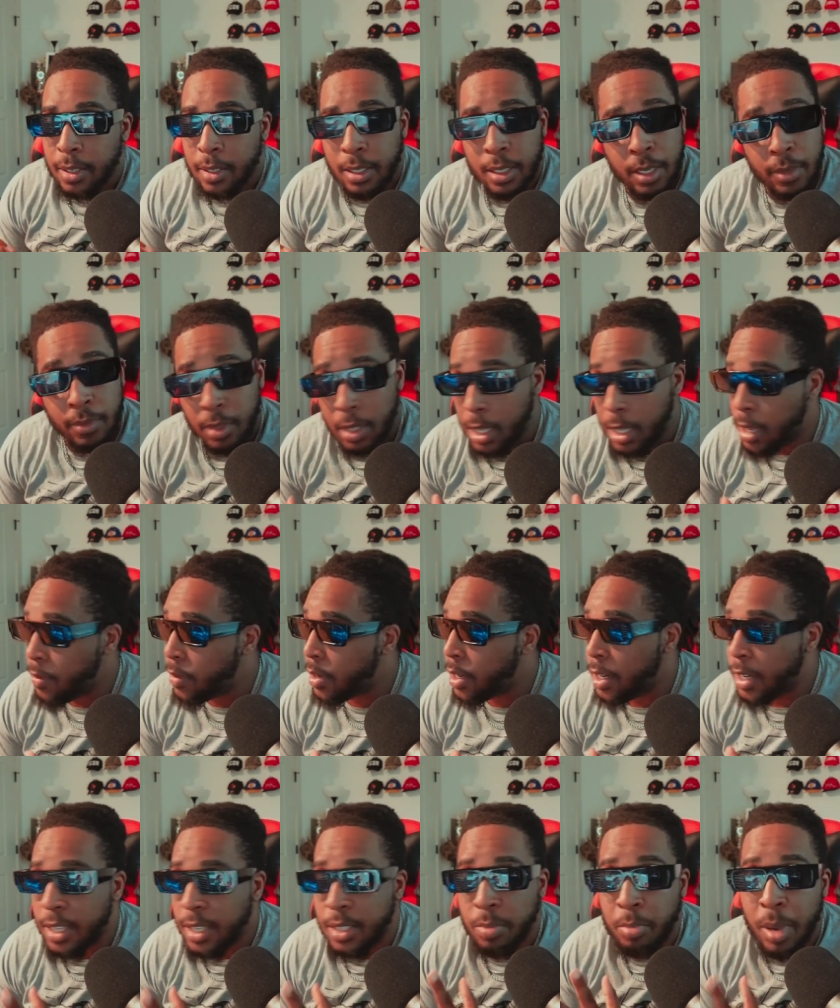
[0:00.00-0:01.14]
if even in
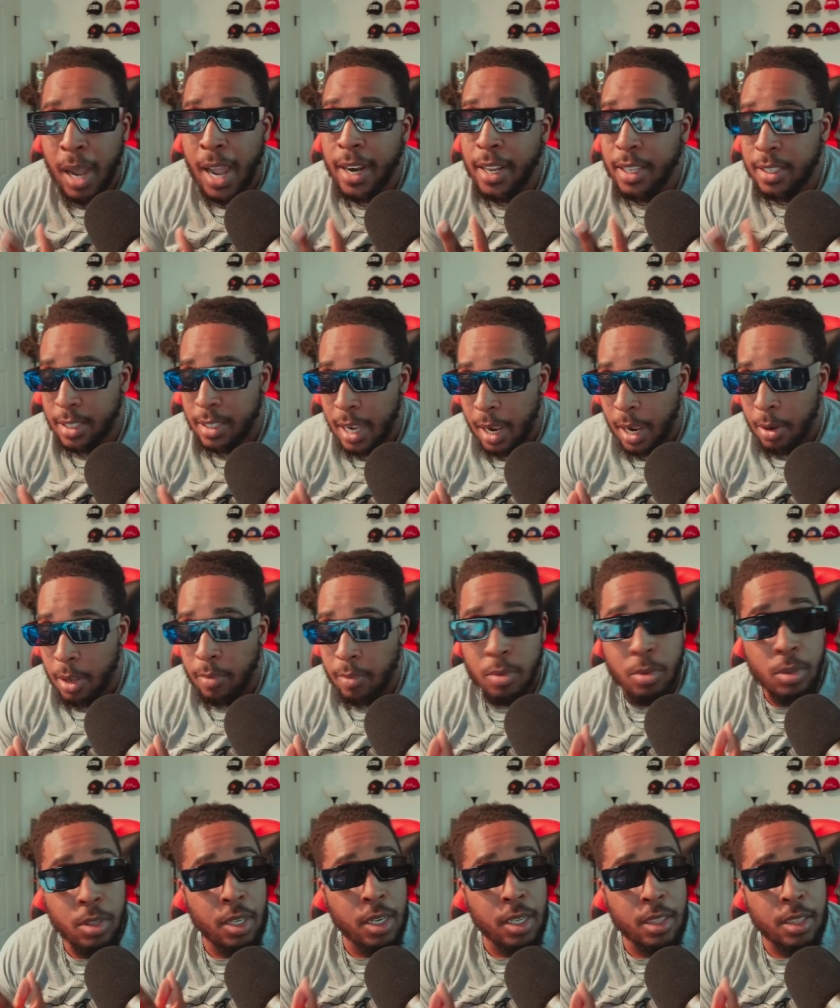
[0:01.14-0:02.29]
his body style, if you
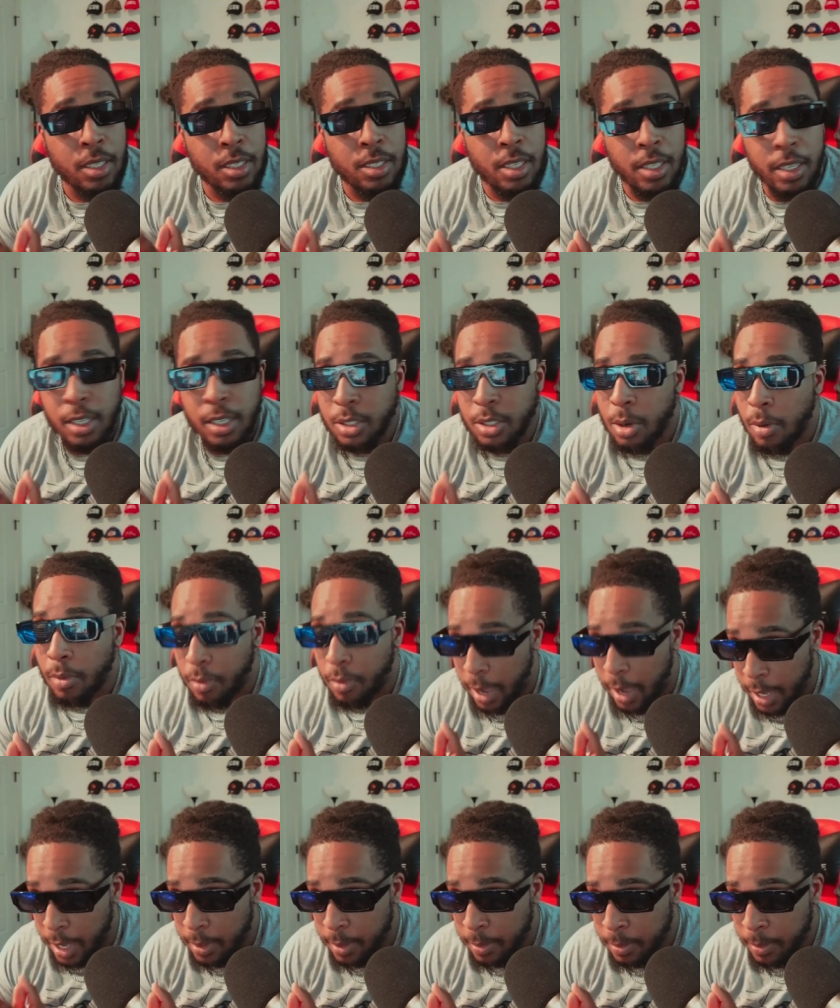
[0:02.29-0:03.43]
look at the Klitschko fight,